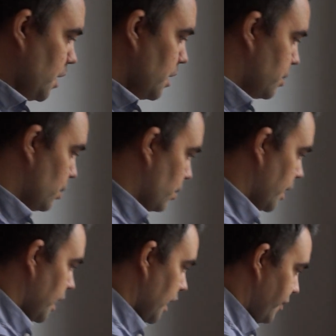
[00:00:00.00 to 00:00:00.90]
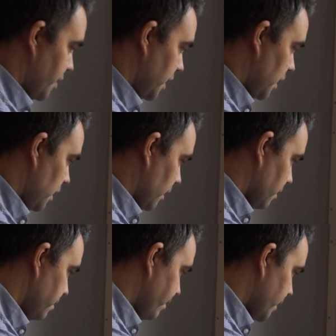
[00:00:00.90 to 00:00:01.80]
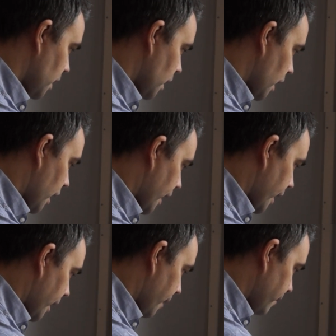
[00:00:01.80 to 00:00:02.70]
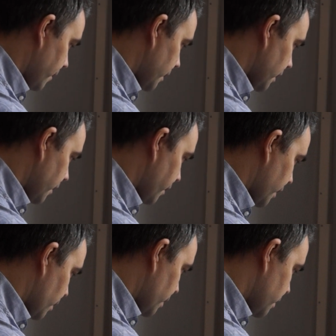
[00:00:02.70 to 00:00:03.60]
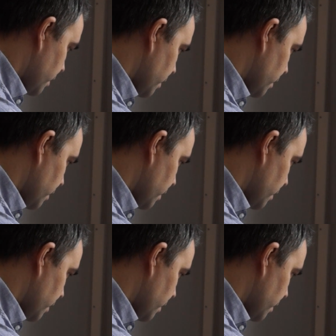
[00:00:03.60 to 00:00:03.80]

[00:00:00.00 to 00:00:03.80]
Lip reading: So if you see here, if we go to,